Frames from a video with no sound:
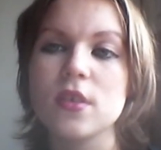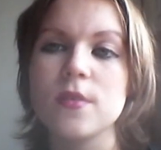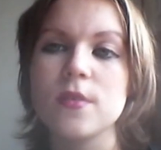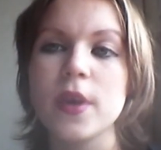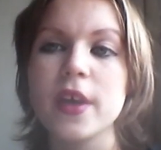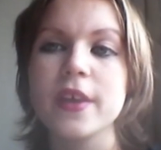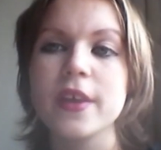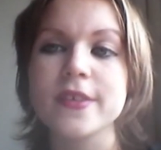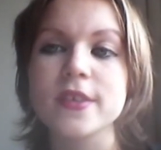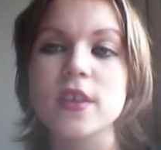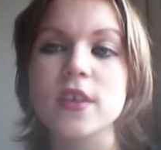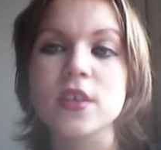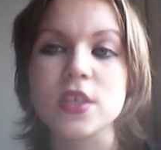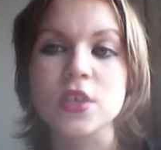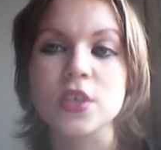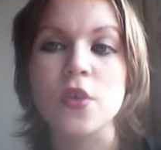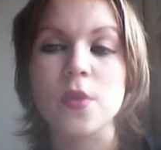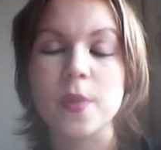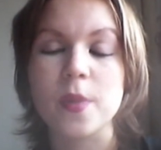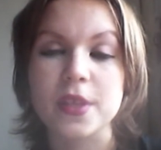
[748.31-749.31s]
anxiety
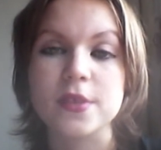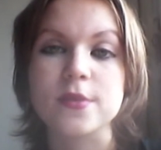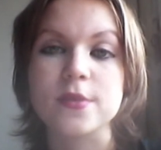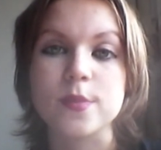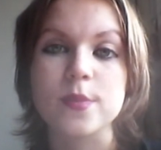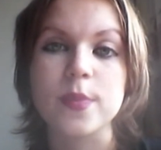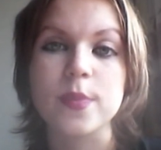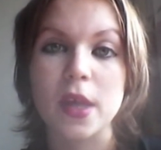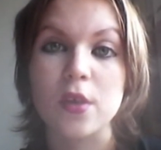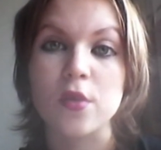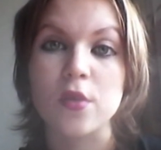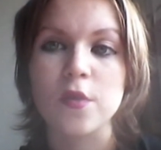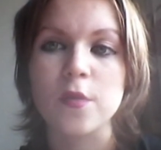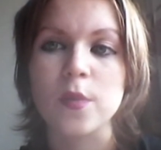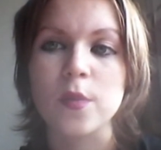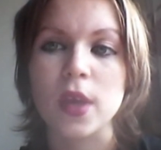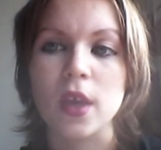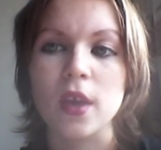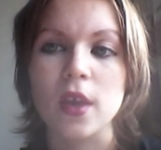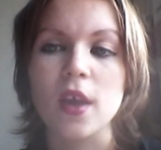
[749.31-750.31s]
got the better of
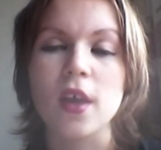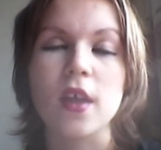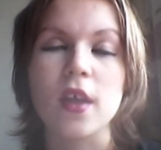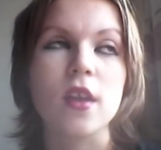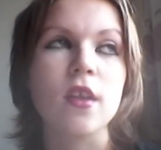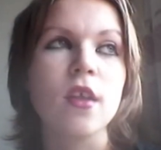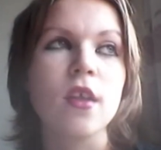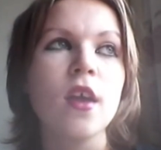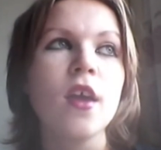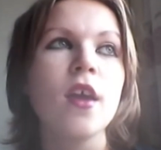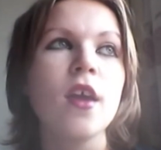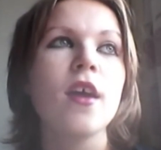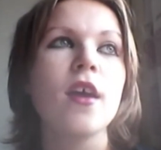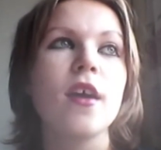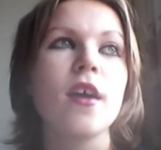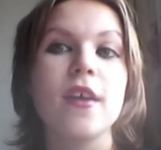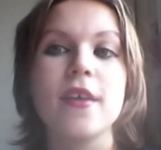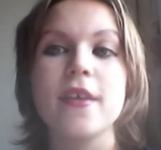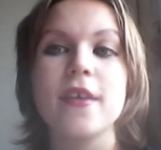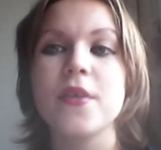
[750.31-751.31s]
me, and
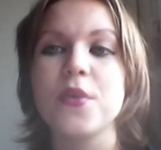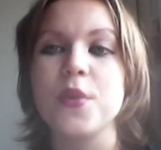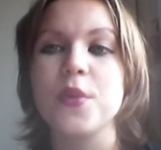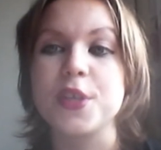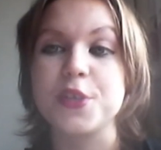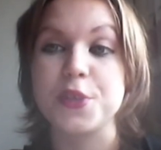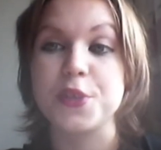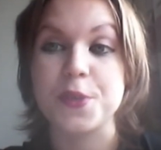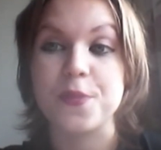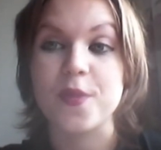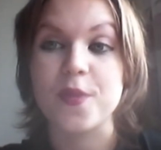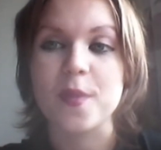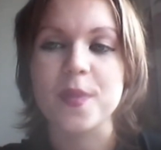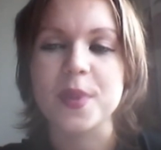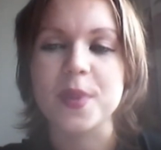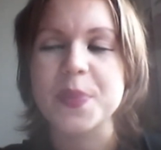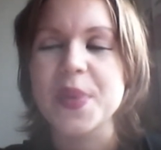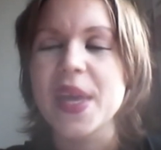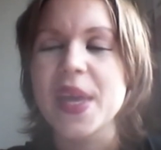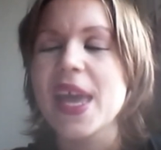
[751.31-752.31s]
which was a
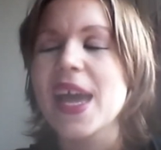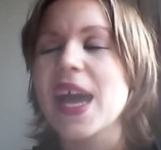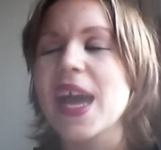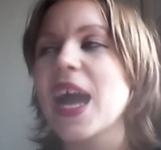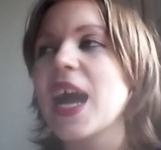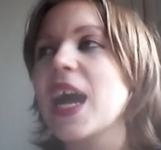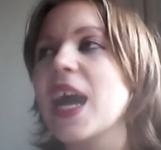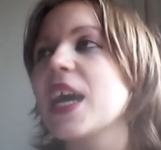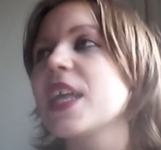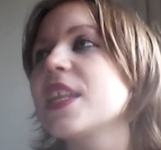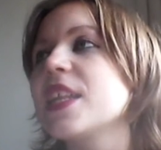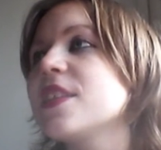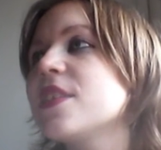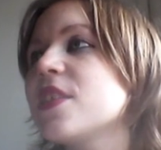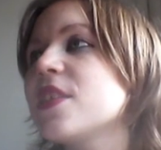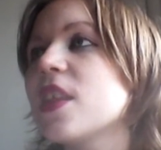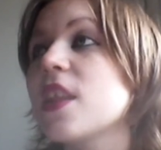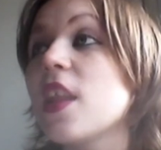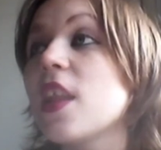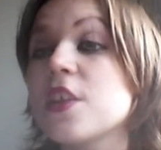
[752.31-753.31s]
problem. And
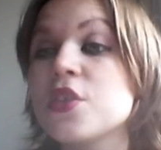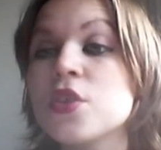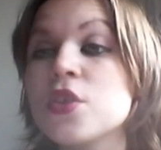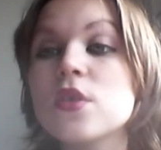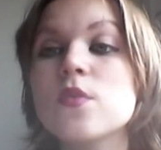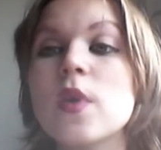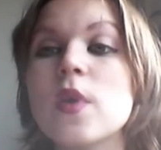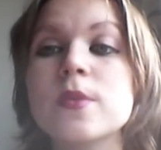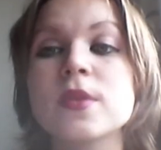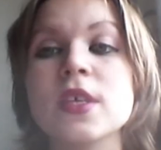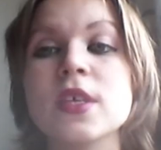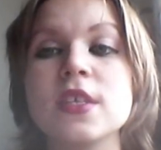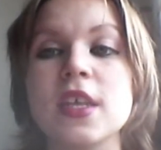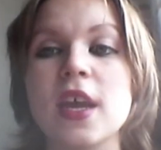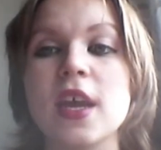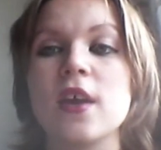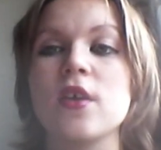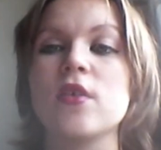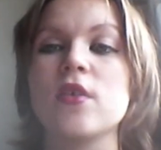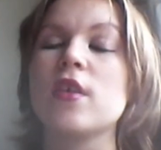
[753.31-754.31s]
so then they took the website
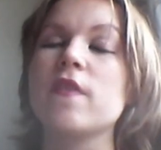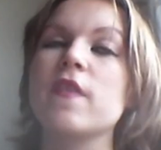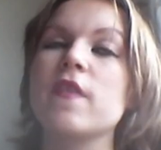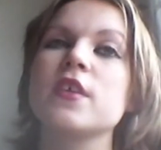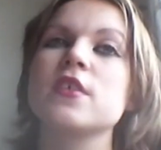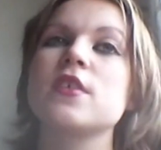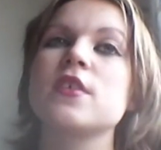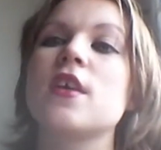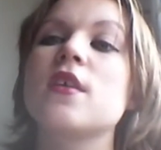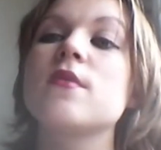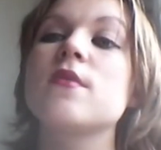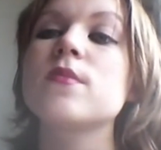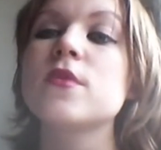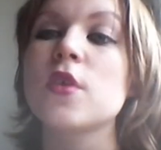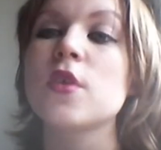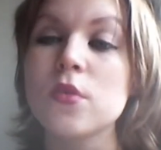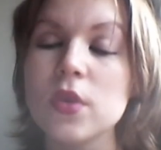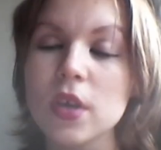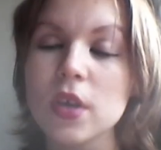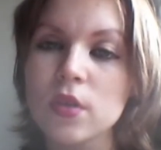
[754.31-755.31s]
down, and they said,
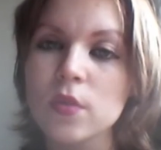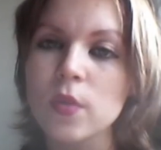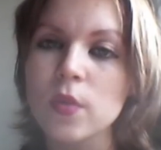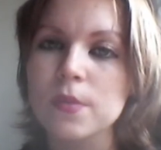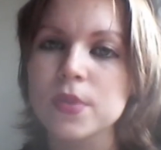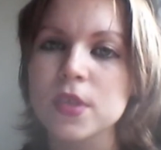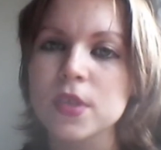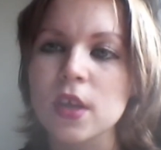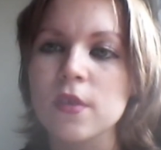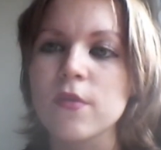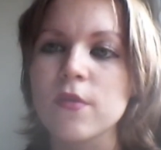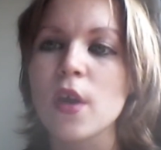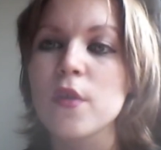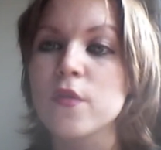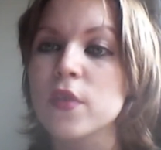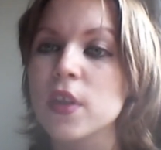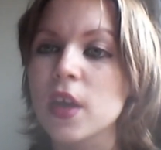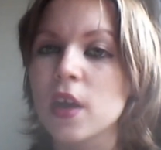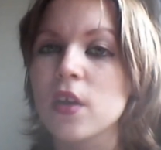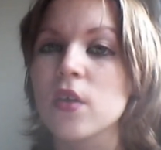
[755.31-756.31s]
don't get on the website for half
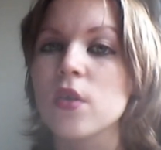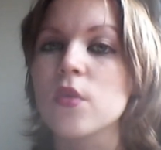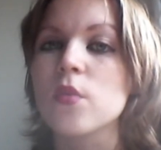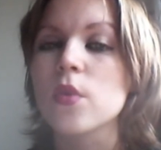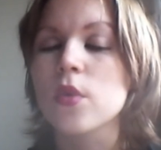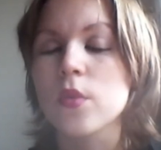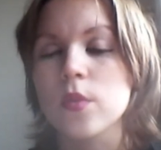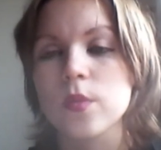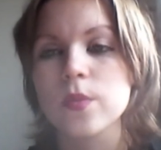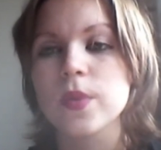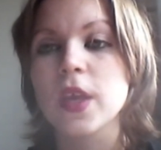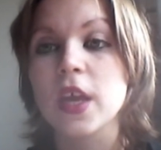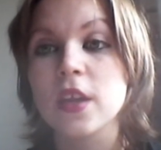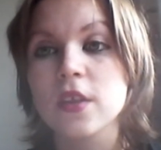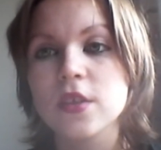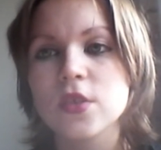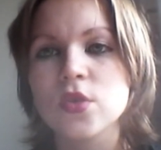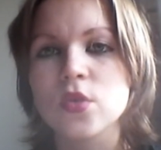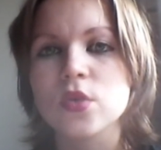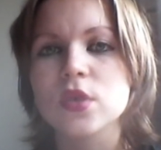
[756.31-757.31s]
an hour, we'll get
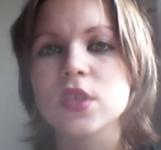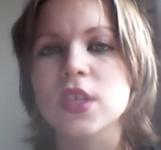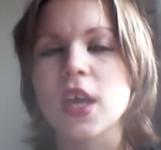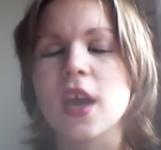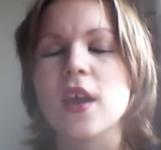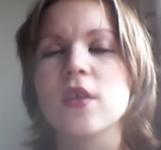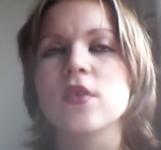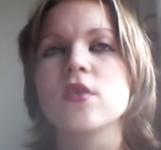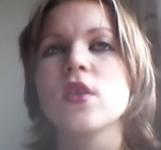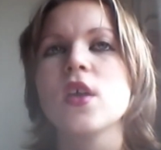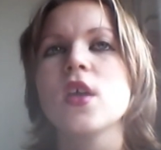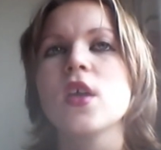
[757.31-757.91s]
it sorted out.